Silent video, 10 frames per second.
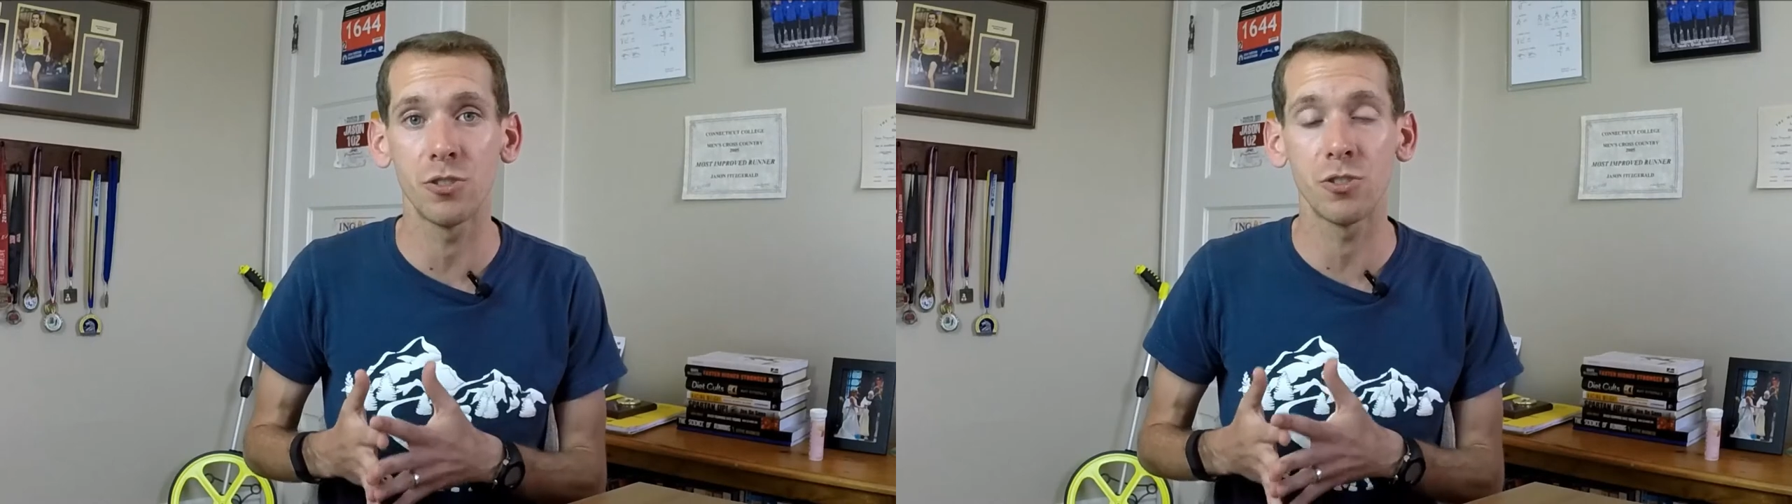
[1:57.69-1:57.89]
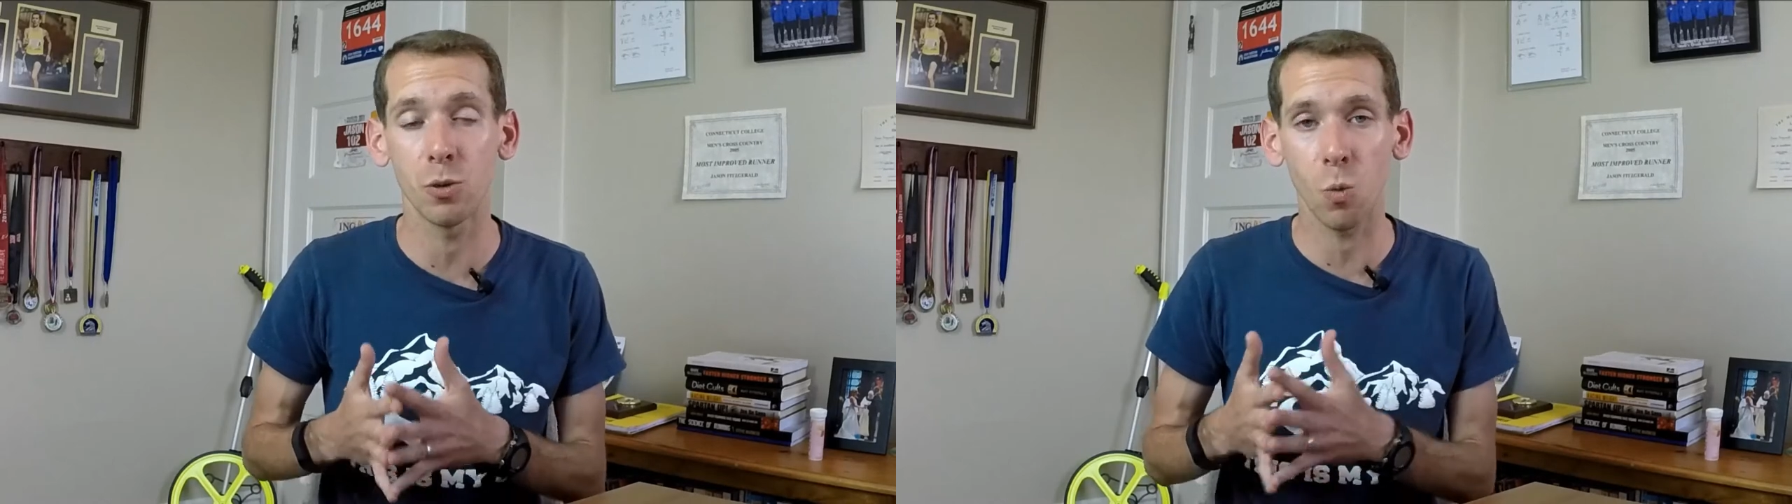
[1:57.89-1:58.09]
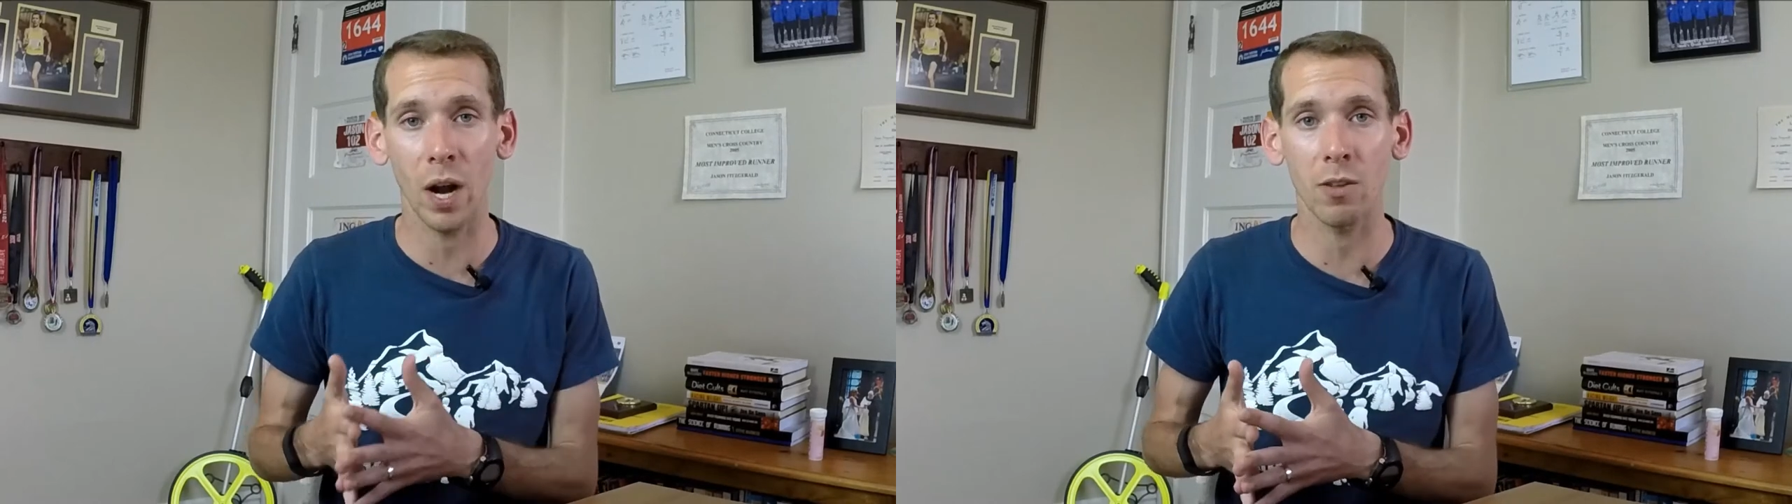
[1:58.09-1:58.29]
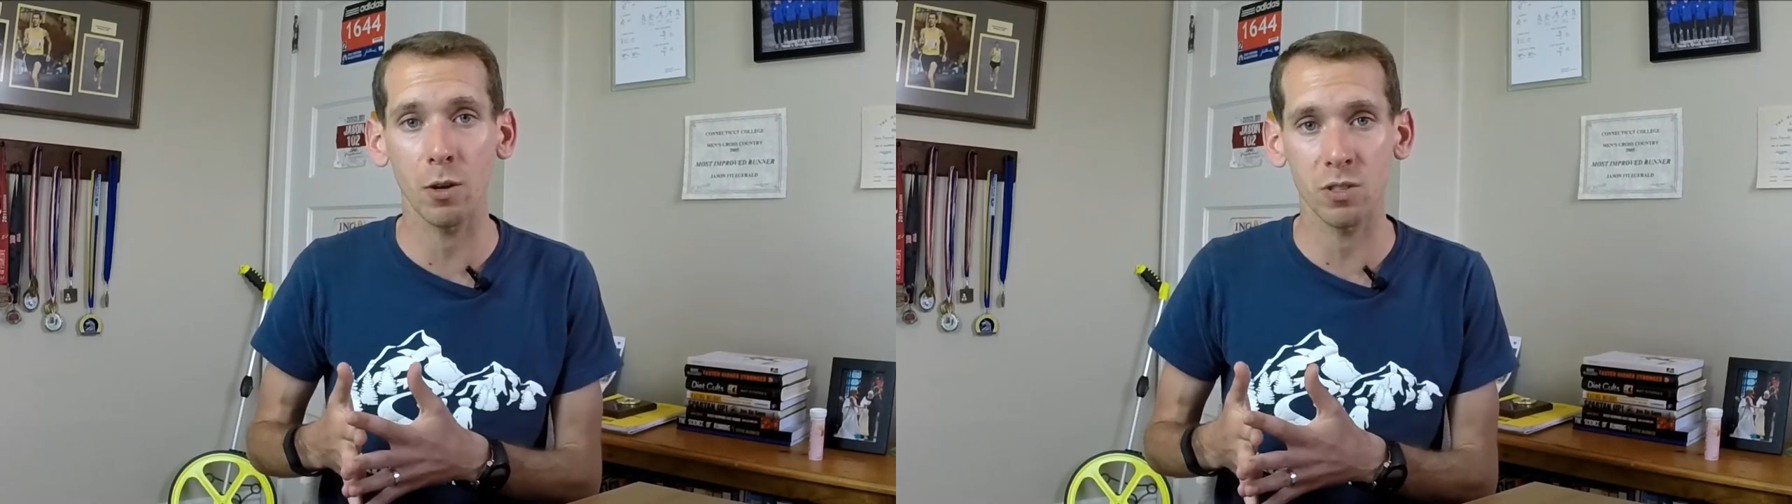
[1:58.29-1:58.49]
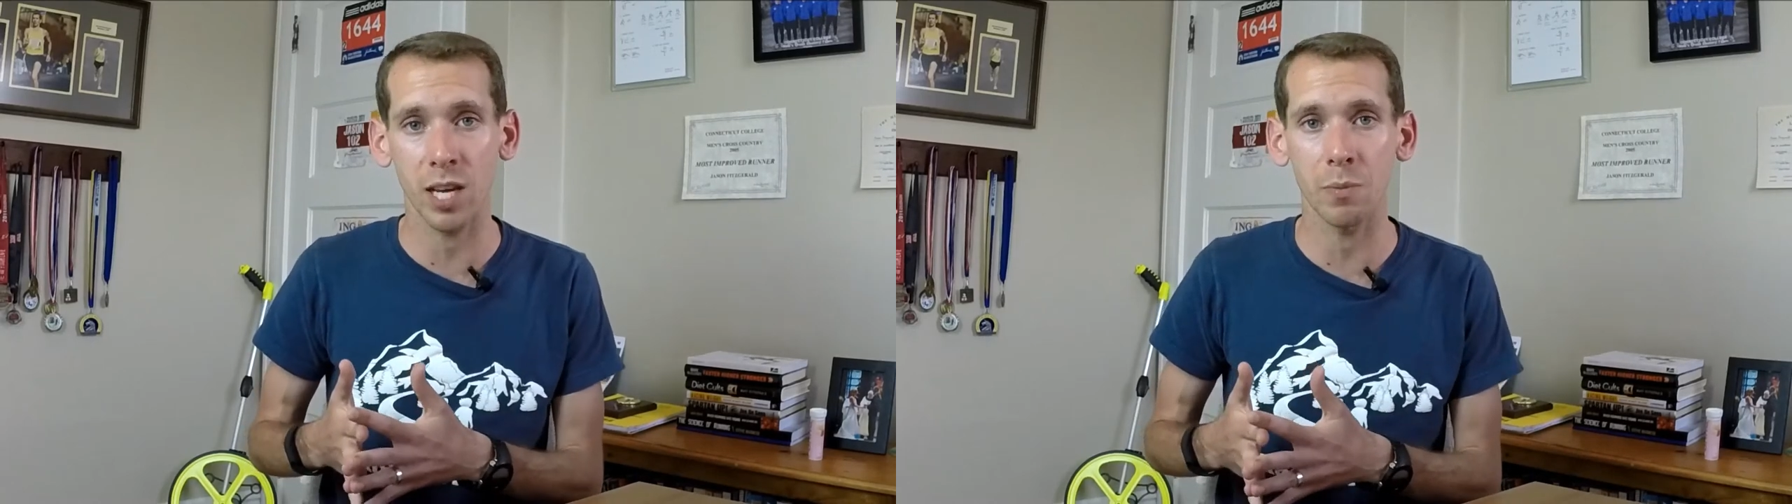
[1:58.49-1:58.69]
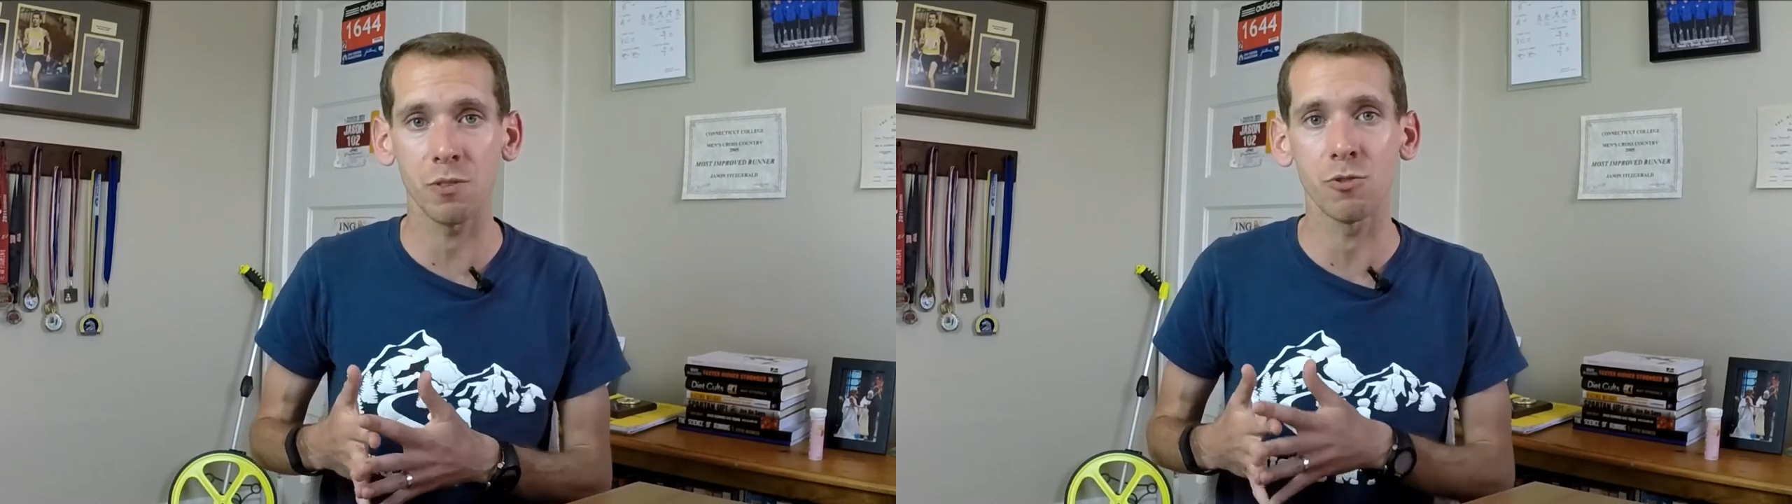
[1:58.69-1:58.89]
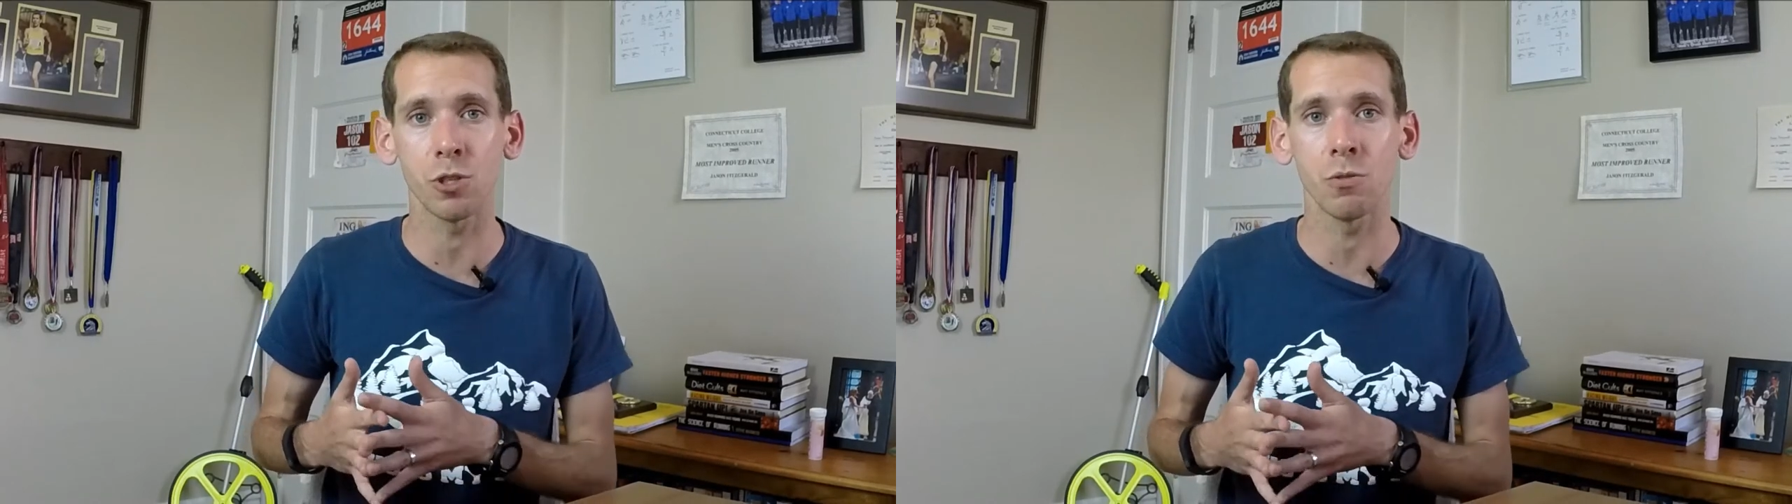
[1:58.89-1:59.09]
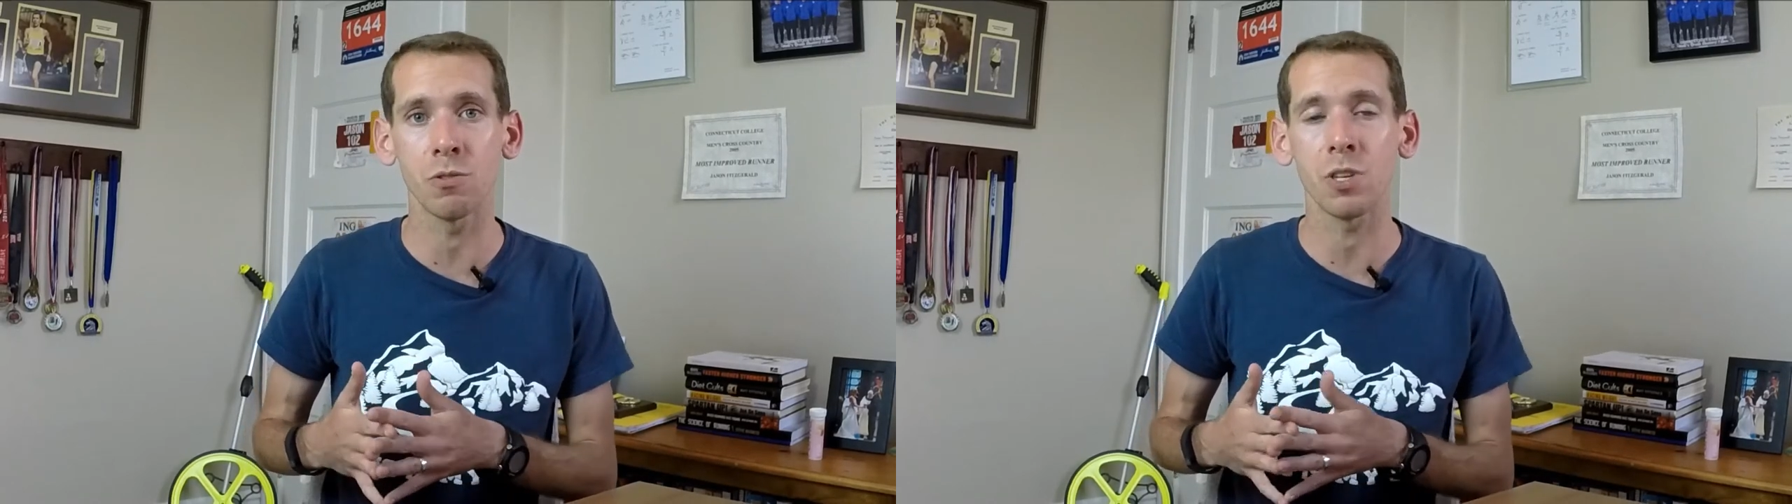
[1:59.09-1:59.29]
to wear those types of
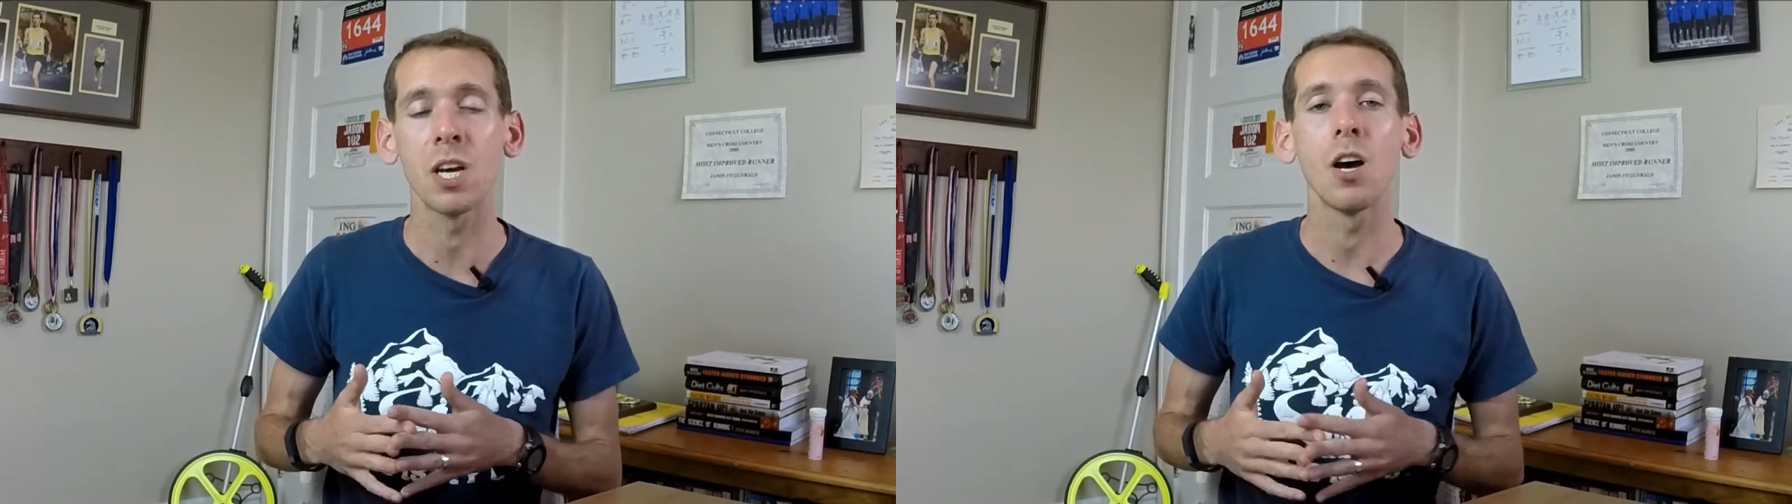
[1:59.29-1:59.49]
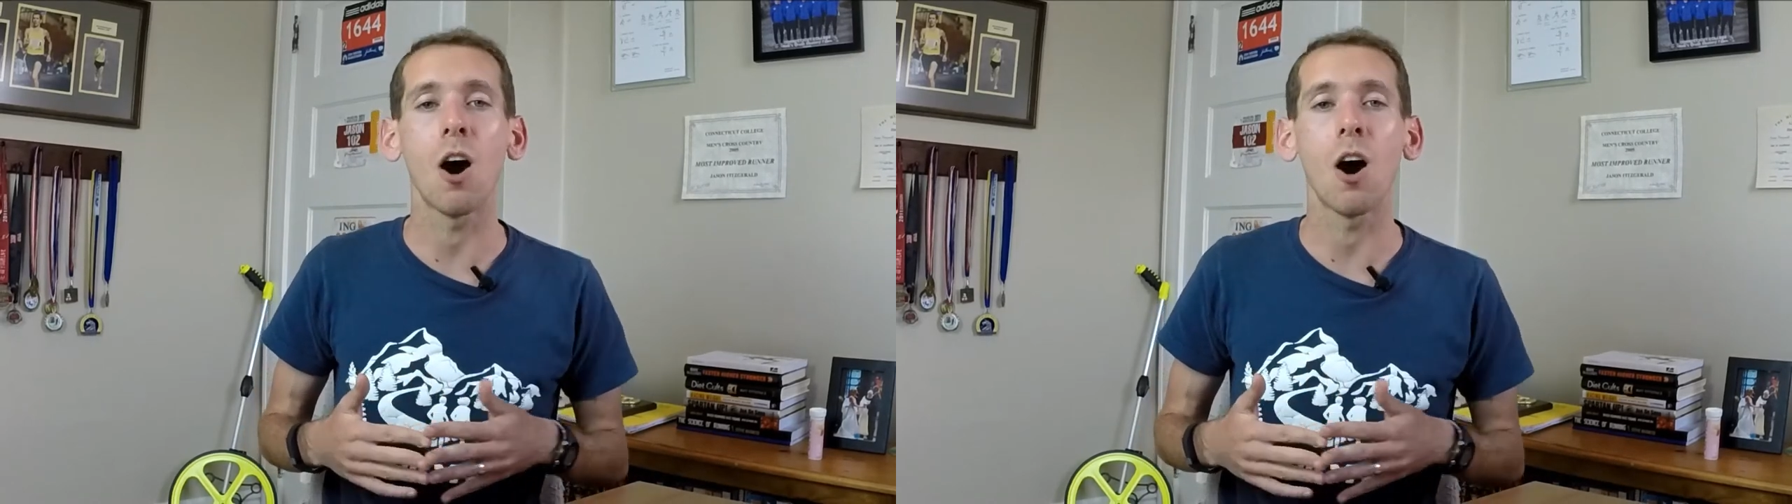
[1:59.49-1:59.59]
shoes